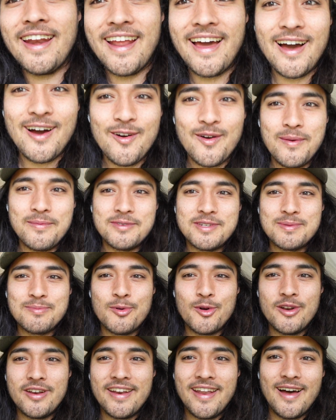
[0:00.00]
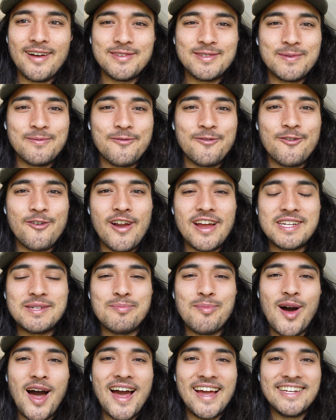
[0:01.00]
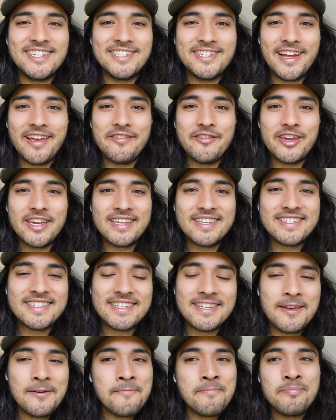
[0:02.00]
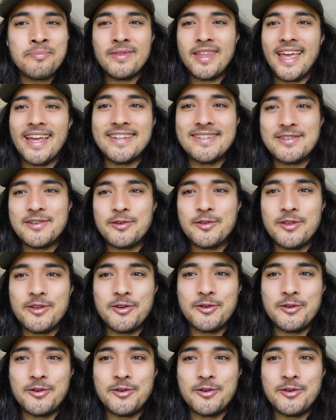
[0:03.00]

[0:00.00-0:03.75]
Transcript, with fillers: now I'm just putting down some fresh pine shavings into the